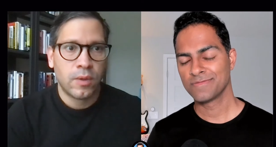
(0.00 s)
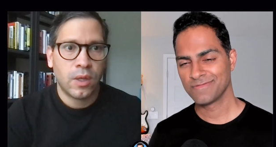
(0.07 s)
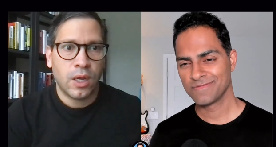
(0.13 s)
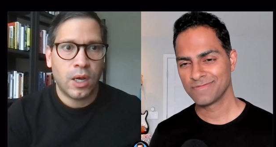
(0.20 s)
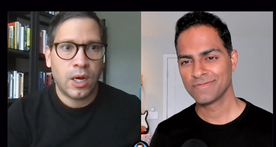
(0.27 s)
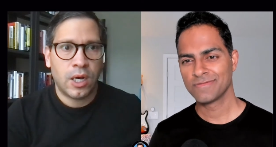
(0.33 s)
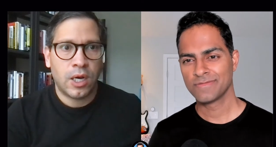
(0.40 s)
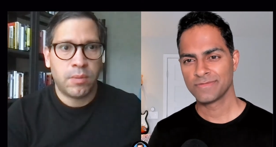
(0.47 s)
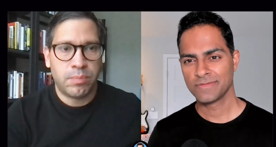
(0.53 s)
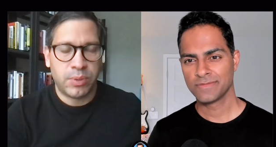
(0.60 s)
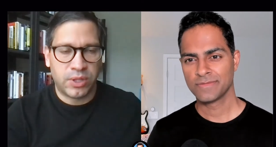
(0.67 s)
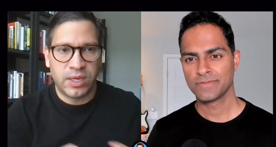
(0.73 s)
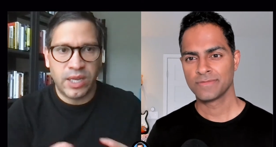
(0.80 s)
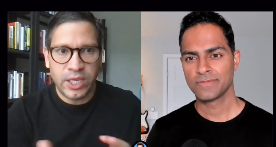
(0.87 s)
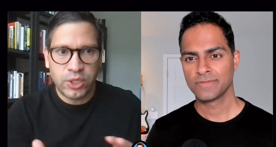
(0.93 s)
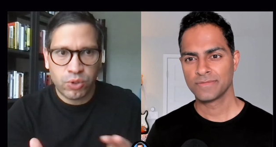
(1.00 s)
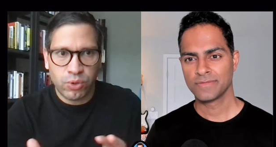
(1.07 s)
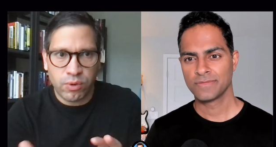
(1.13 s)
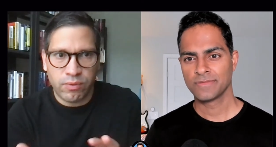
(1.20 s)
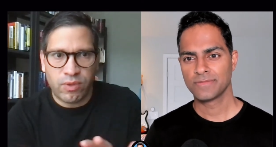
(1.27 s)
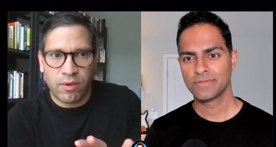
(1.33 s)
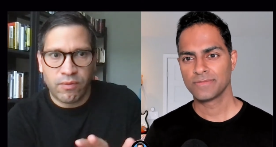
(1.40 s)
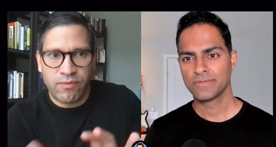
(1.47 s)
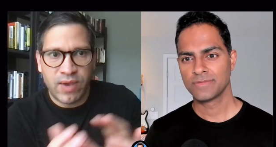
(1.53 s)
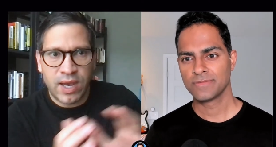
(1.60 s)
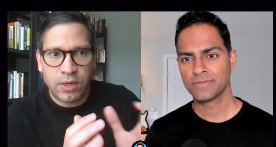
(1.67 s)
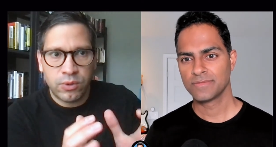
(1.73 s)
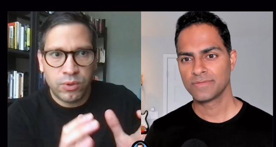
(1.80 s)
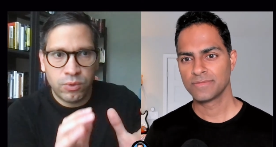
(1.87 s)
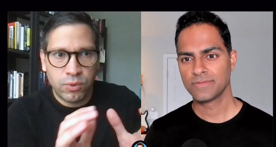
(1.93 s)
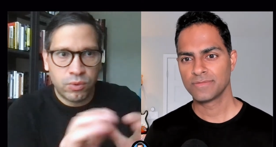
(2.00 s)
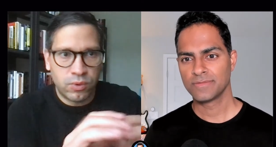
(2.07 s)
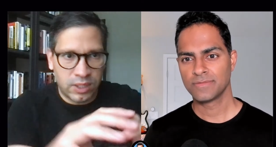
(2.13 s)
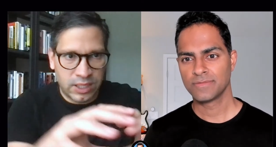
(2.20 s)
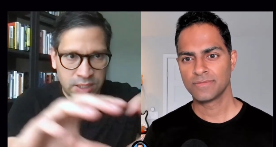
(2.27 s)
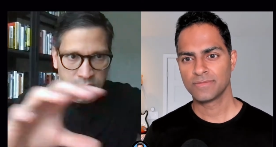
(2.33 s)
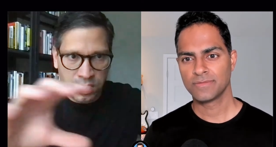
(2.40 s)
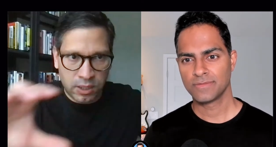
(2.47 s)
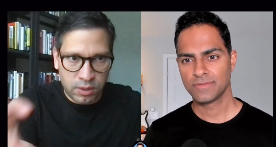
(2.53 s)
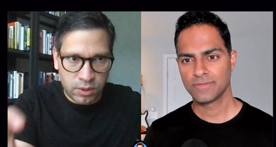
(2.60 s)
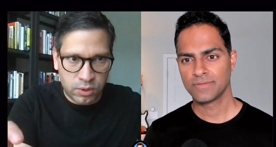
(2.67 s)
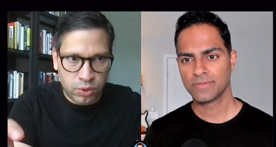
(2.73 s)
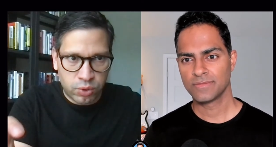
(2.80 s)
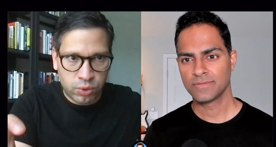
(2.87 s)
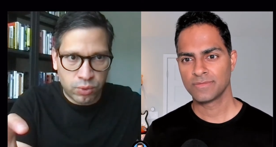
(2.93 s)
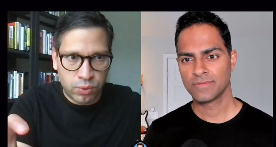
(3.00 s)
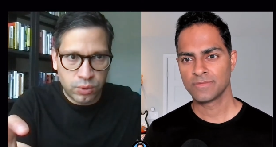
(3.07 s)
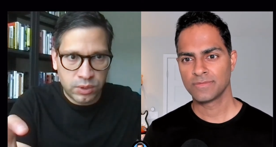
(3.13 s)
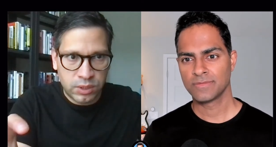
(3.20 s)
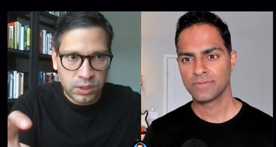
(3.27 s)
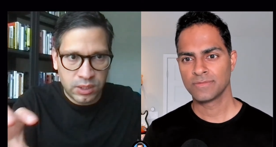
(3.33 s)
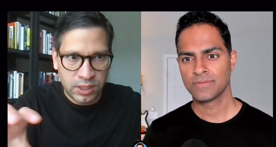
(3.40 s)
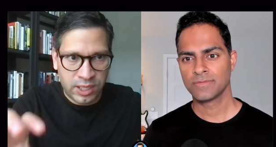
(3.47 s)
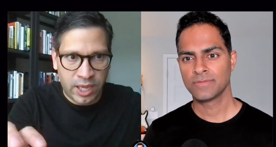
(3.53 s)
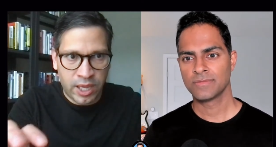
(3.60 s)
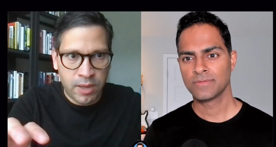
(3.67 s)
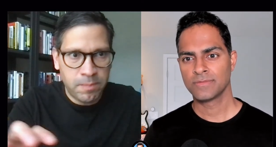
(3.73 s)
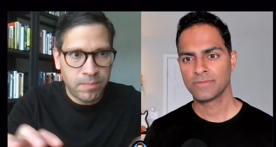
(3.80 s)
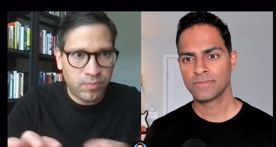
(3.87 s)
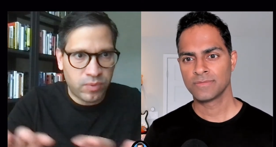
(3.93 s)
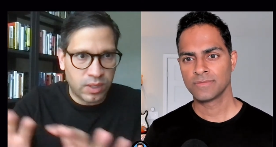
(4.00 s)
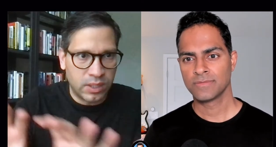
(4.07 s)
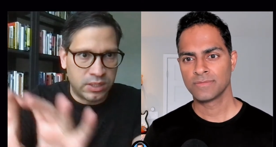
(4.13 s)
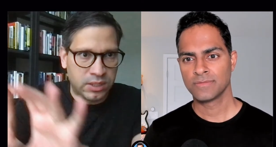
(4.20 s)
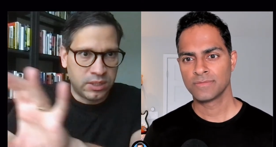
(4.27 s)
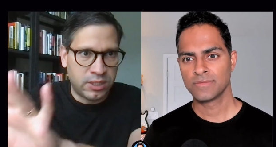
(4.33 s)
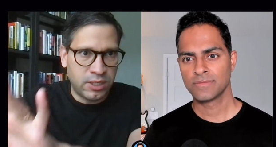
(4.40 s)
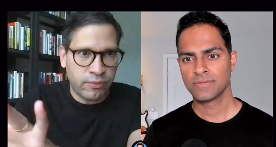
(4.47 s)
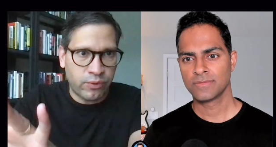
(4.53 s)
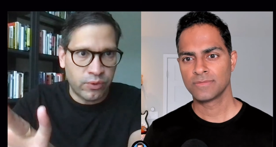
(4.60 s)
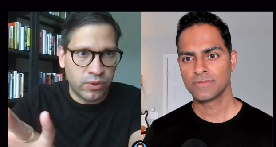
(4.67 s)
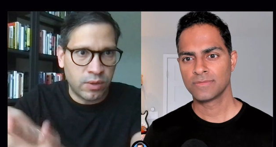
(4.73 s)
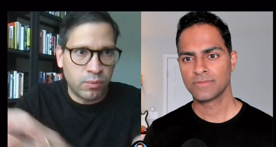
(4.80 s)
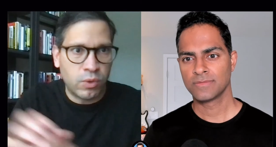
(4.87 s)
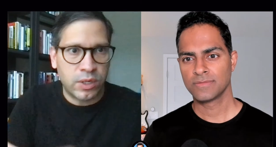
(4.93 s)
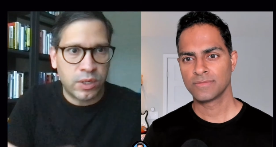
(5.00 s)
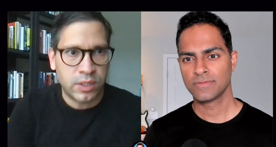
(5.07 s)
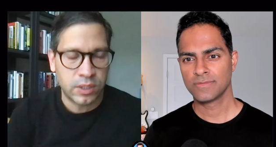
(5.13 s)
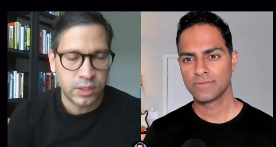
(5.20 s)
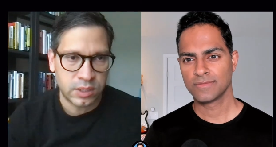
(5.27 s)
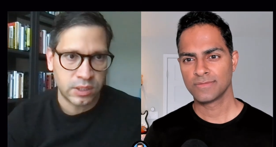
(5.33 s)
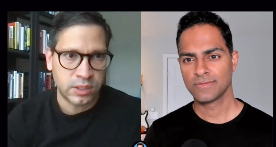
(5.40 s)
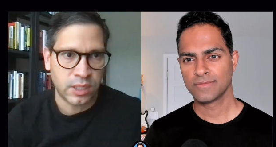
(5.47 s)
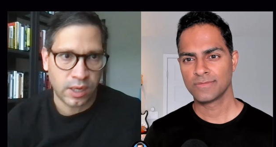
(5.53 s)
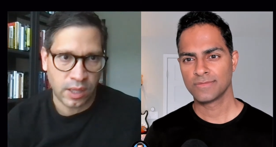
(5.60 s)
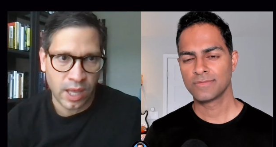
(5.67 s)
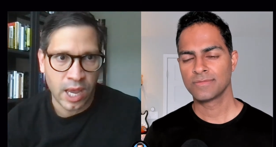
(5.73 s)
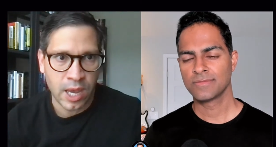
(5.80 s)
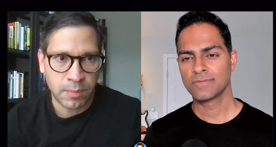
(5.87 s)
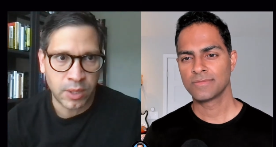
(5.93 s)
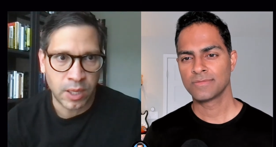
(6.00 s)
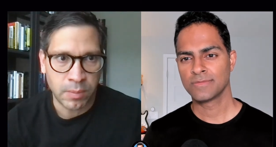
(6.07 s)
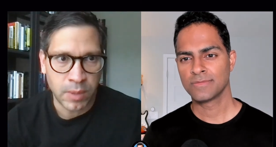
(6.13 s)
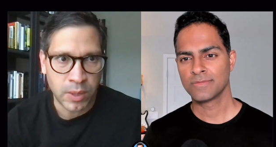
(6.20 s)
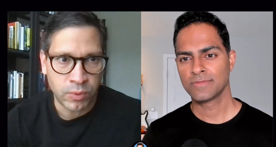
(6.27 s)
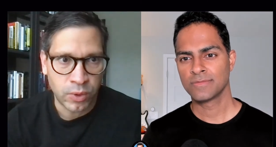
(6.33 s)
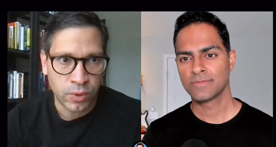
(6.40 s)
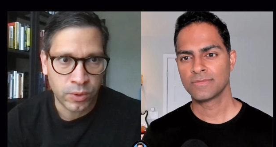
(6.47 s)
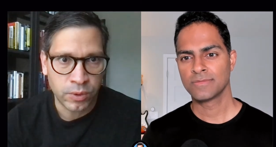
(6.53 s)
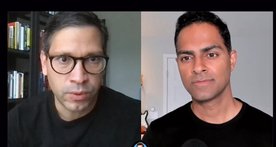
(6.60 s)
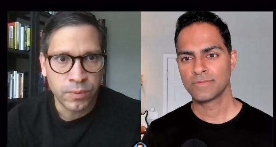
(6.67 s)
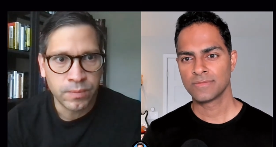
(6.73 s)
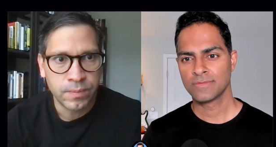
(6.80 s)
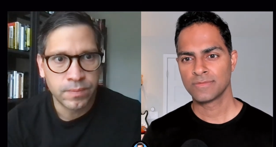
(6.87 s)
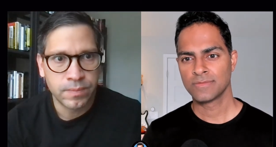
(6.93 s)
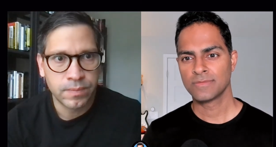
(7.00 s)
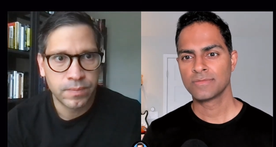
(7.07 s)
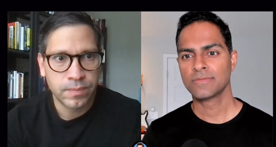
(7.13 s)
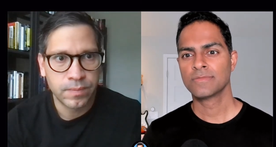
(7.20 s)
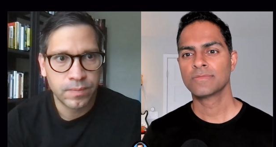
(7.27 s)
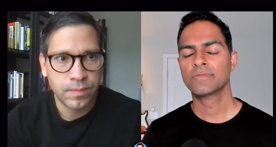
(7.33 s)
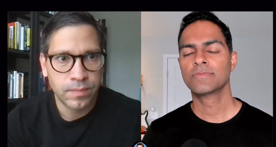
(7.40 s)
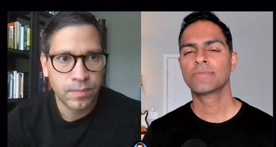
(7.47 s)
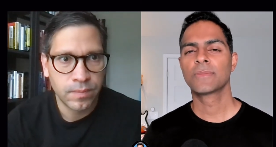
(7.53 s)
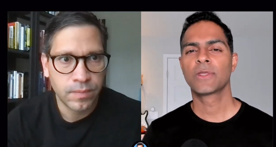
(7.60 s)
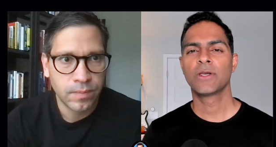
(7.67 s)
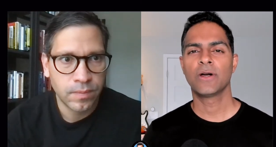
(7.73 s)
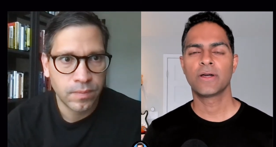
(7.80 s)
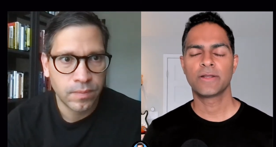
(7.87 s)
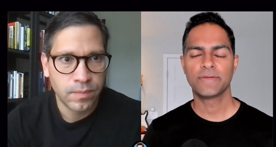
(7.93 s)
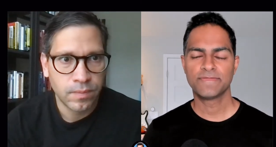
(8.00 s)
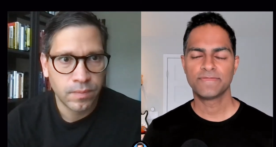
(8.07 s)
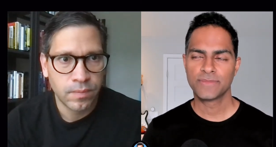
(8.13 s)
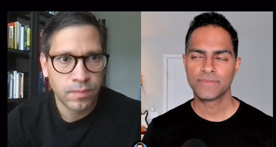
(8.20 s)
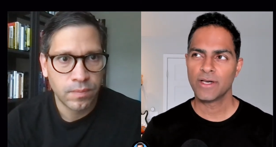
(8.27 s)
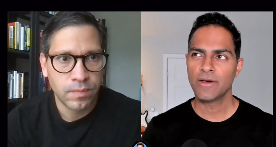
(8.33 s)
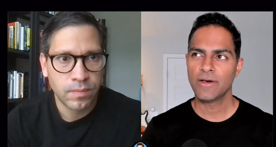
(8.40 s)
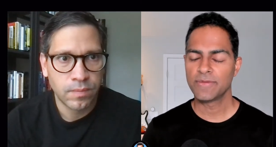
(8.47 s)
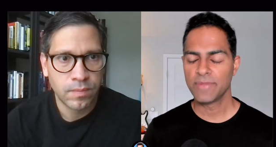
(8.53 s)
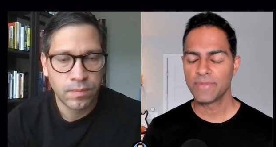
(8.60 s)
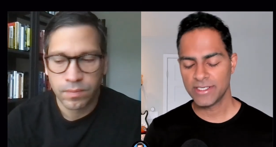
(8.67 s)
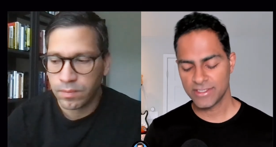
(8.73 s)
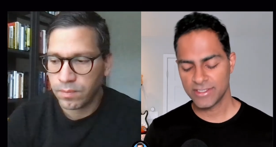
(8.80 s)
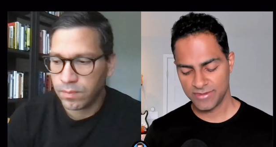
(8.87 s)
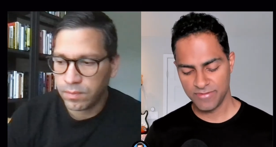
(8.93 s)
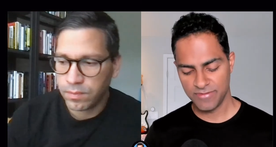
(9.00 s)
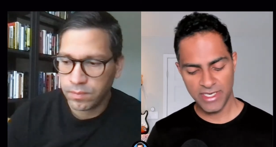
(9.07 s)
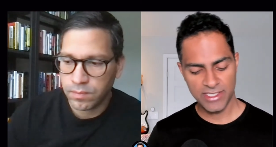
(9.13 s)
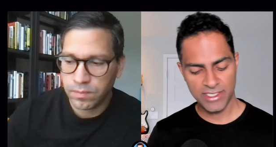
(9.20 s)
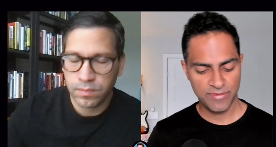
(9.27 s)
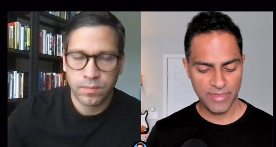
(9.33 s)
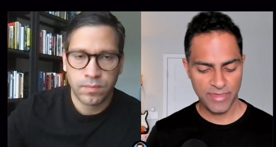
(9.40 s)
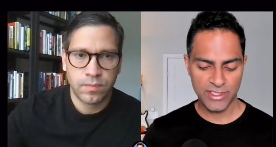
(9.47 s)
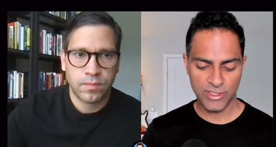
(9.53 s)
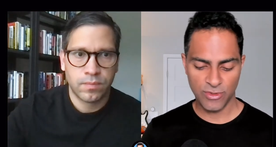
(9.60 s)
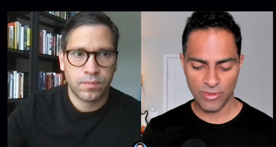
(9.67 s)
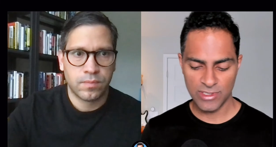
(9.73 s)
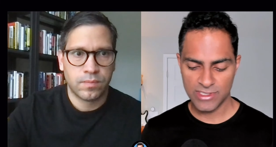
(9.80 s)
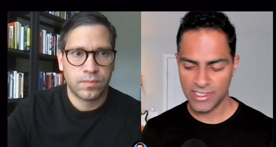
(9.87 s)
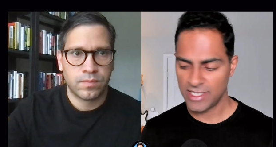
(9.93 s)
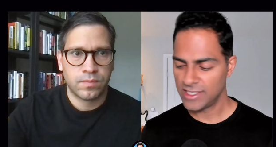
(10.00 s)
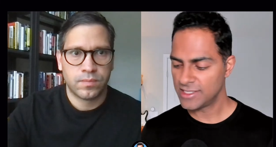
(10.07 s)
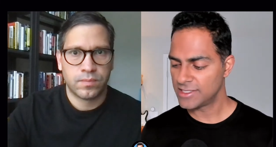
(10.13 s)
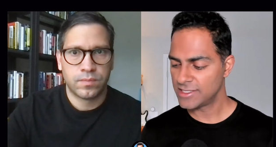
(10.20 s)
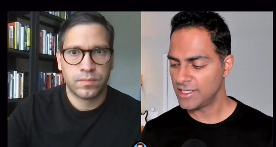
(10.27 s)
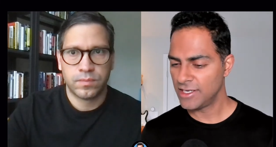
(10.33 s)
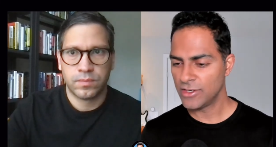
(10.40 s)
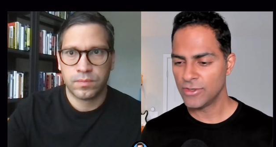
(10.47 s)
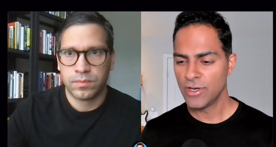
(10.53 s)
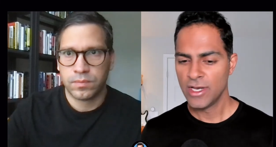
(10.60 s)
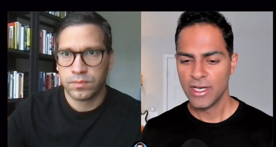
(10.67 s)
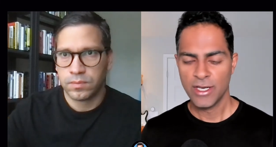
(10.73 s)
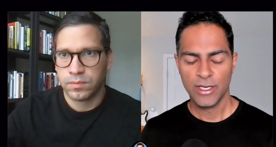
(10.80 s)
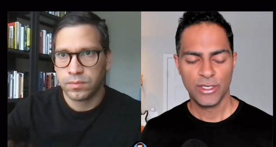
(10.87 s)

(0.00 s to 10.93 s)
Speaker 1: Uh, but the nature of the value inside of the tools game is different than what it is
Speaker 2: inside of the app game, I would argue. Got it. No, it makes makes makes total sense. You know, you